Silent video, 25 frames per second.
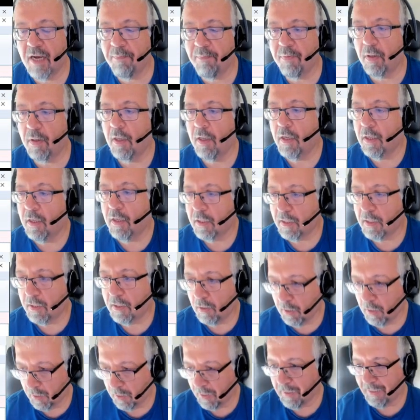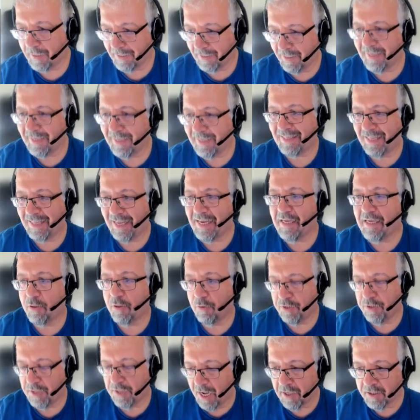example, take
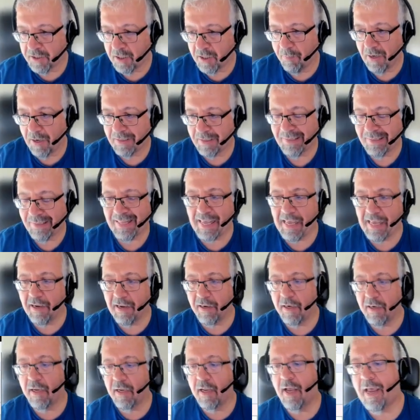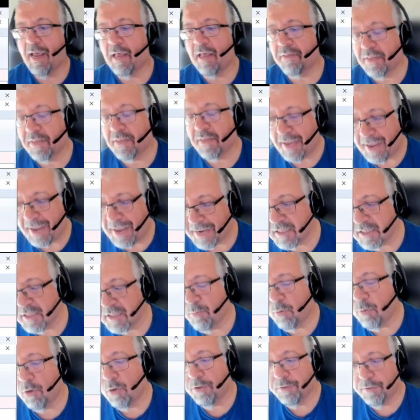your data mart layer and
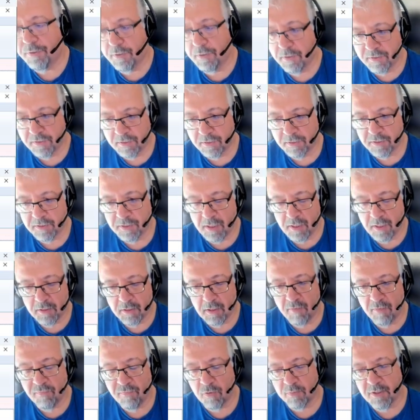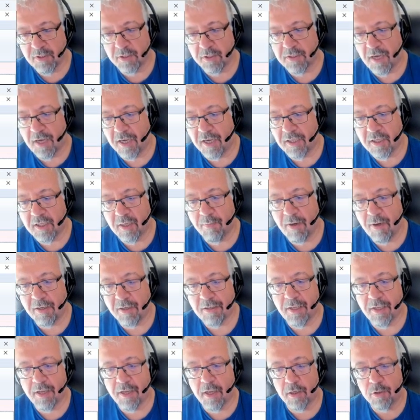export the data from the data
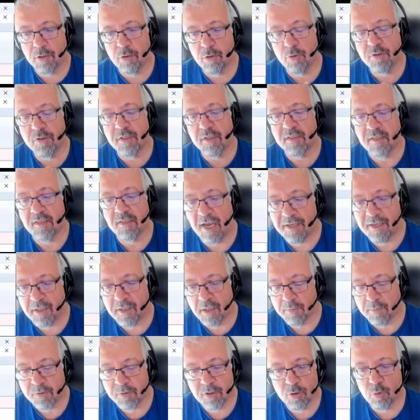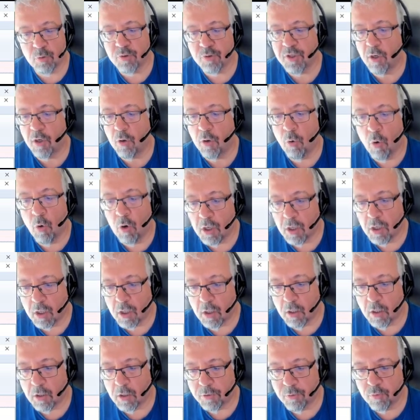mart layer to the Synapse, to the
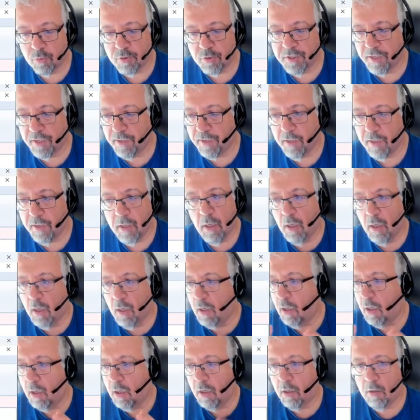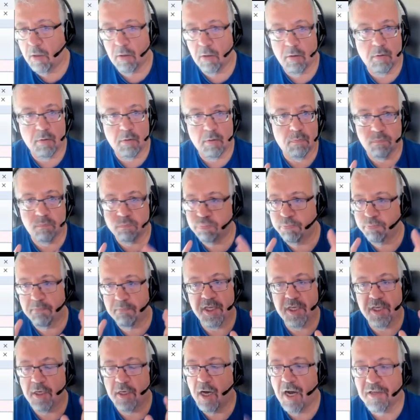Oracle, to the
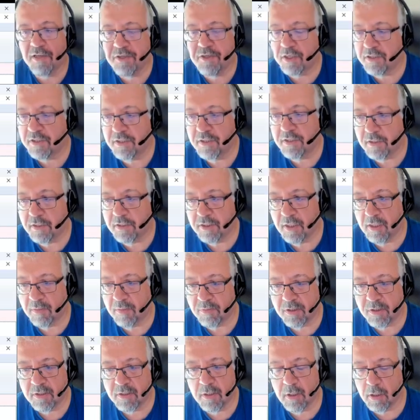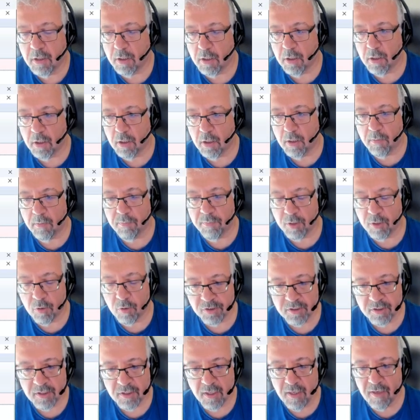many other systems,
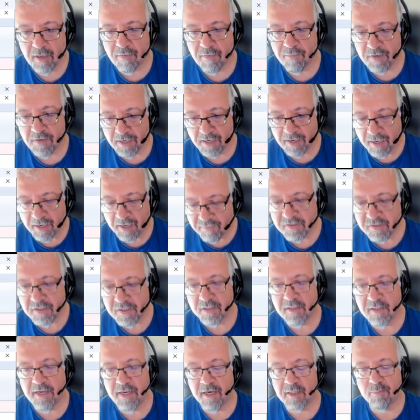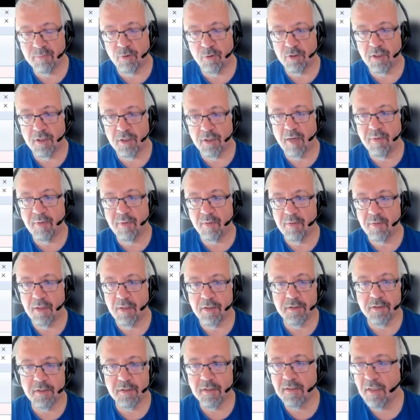because we have these export
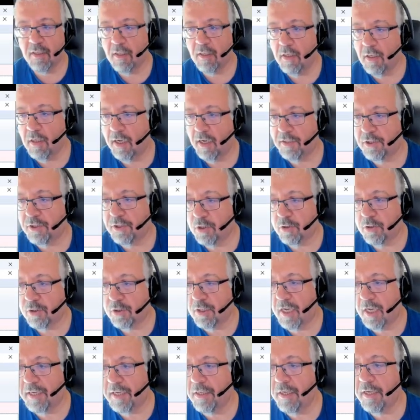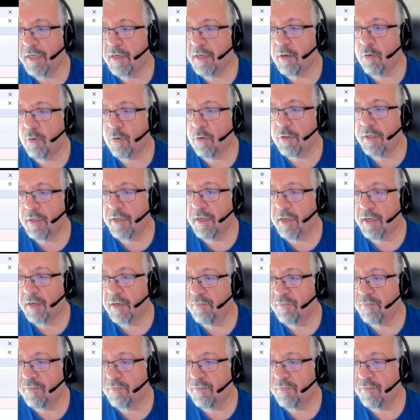capabilities. I just only